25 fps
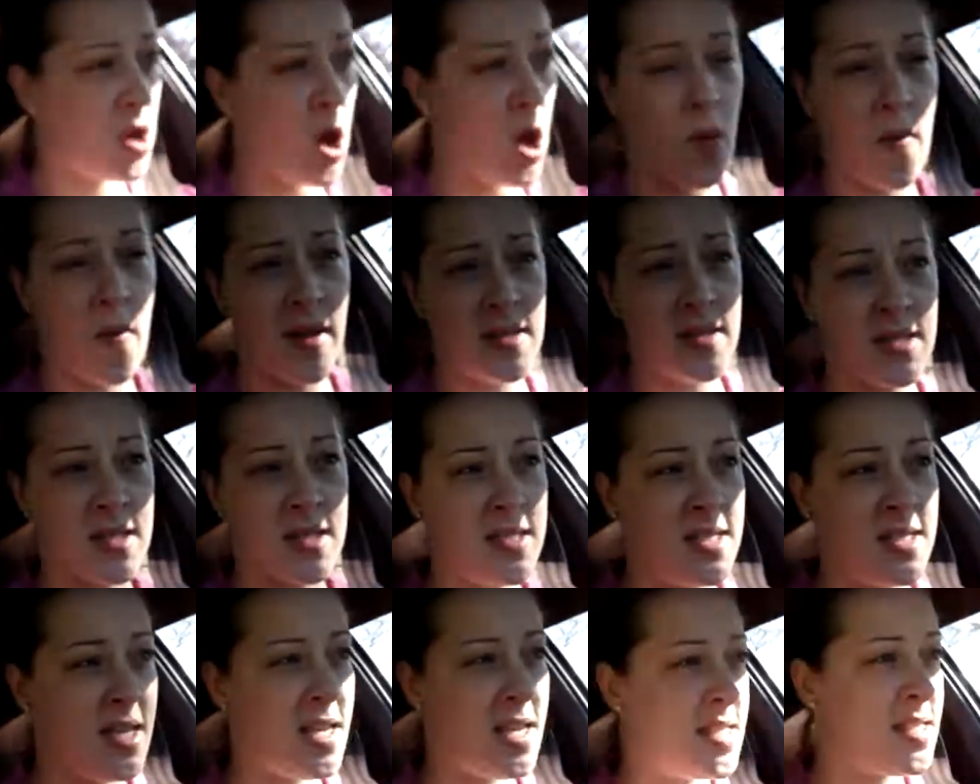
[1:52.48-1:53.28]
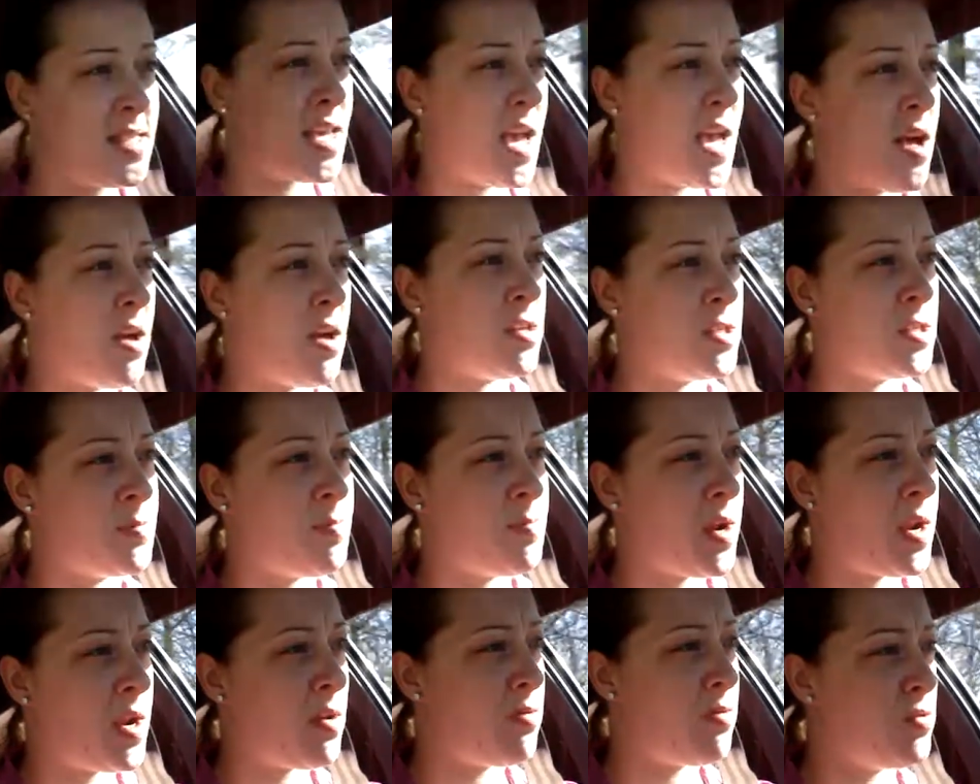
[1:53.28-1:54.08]
go into details,
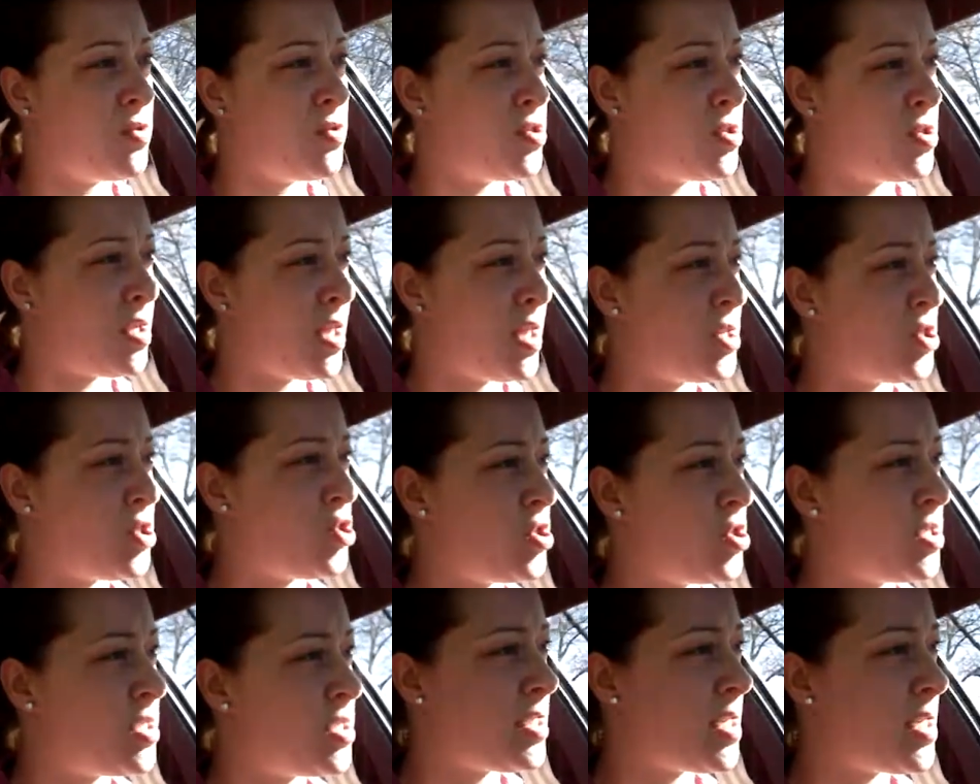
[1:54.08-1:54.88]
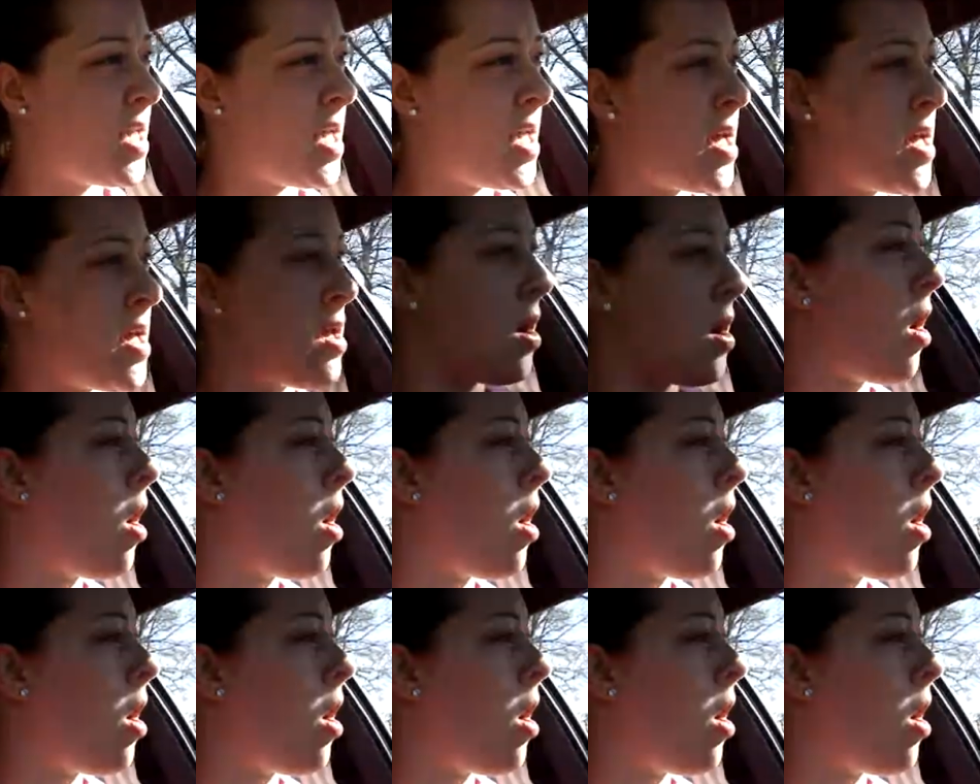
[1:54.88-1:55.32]
but it was, let's just say,